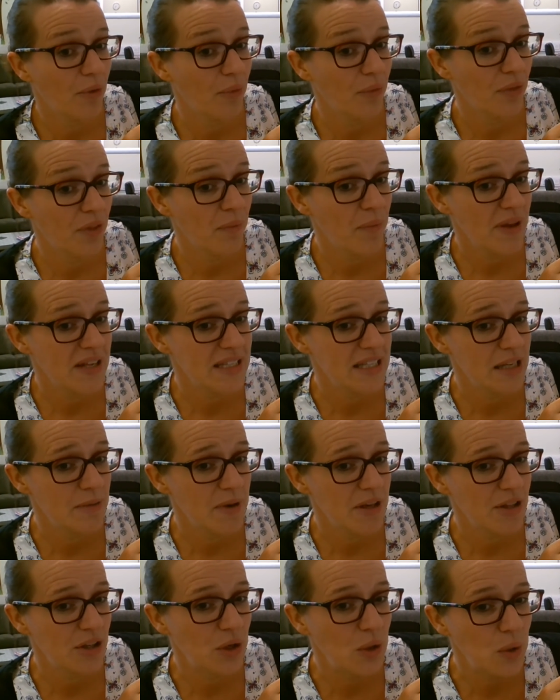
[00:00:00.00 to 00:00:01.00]
The best thing
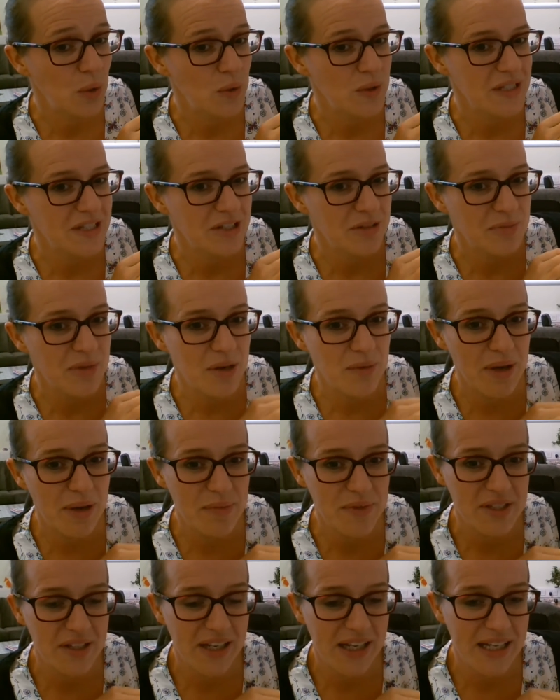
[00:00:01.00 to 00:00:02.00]
about the courses on my
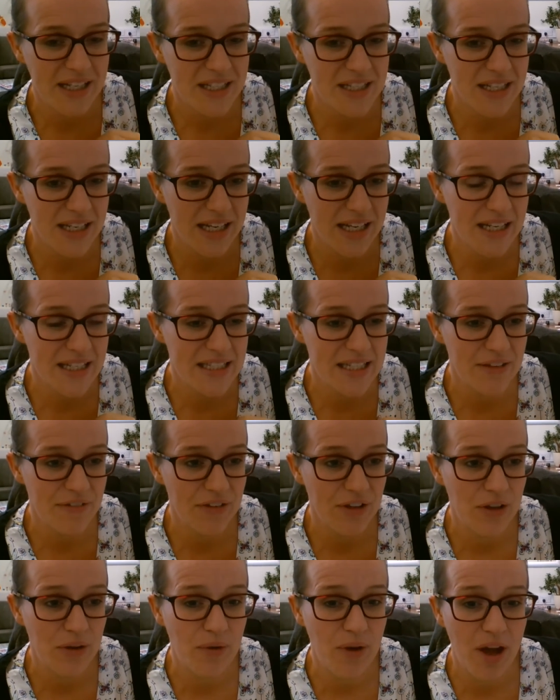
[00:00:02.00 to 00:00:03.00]
website actually is
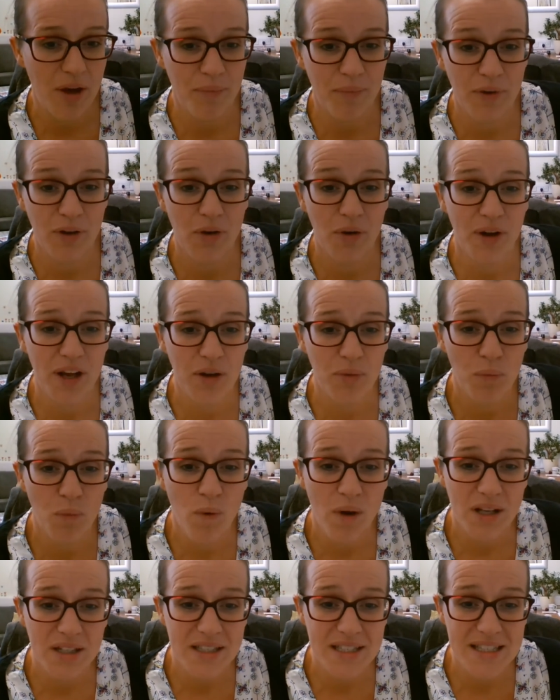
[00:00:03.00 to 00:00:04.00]
if you log in
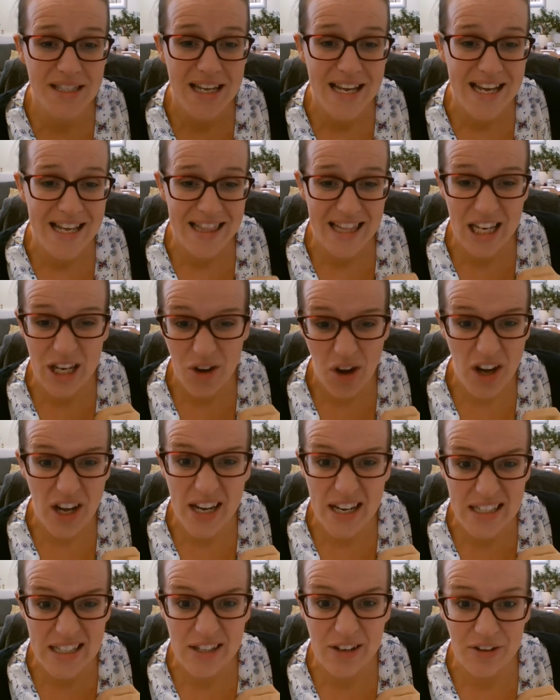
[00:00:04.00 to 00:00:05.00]
once, then you only
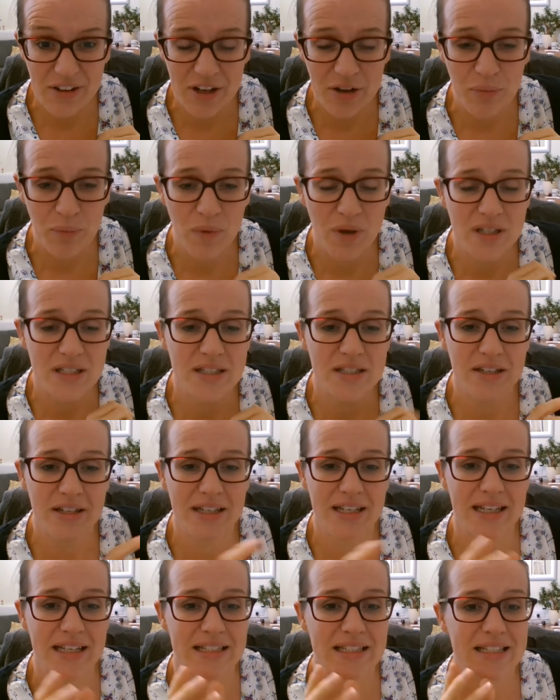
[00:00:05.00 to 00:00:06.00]
need to log in once. You
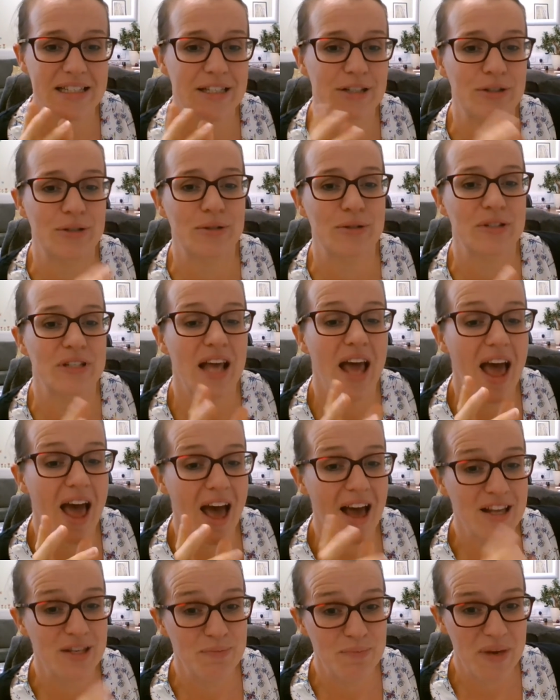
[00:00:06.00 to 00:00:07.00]
can access the course
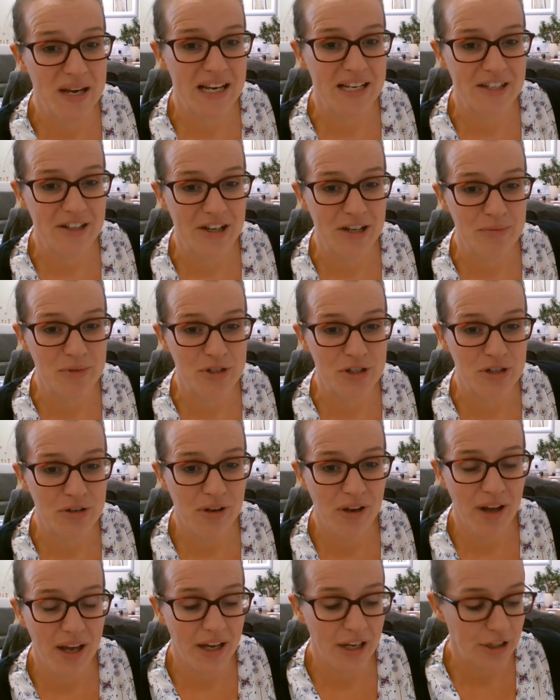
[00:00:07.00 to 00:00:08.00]
as many times as you
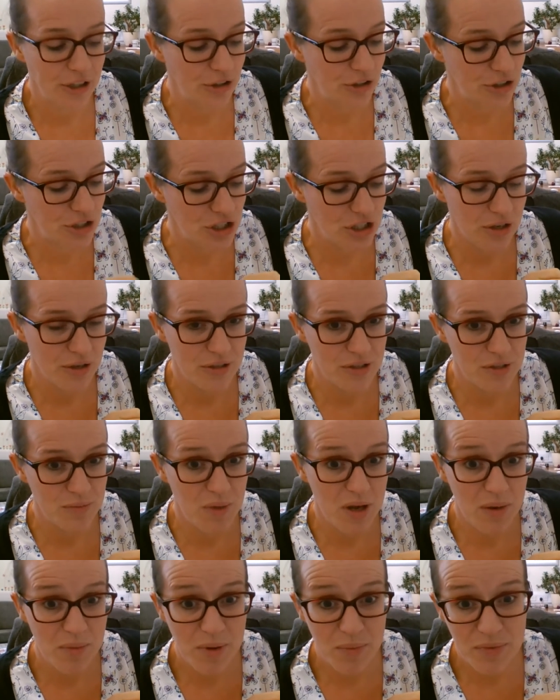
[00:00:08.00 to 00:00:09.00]
like, and you can show it to as
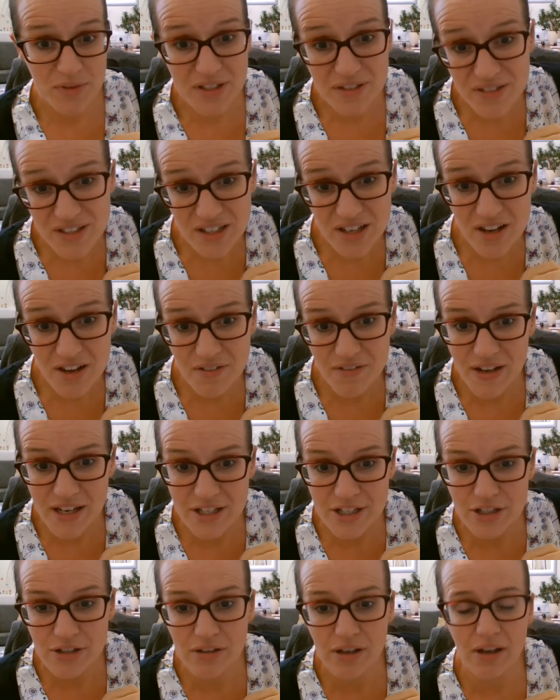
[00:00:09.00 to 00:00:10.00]
many members of staff
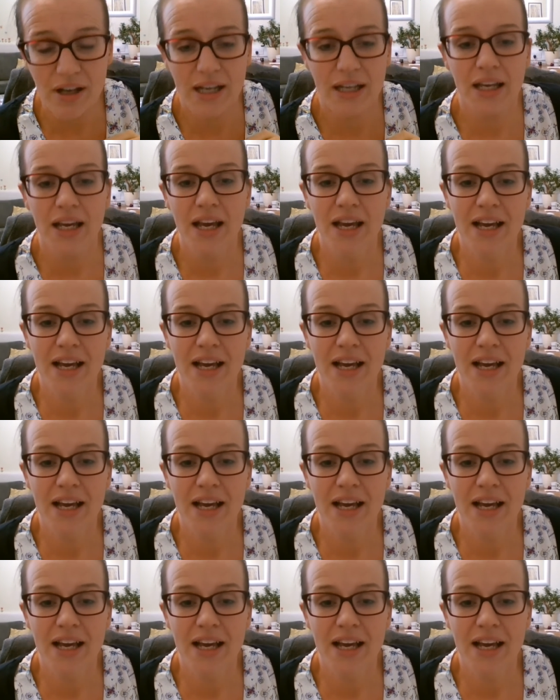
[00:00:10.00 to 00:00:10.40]
as you like.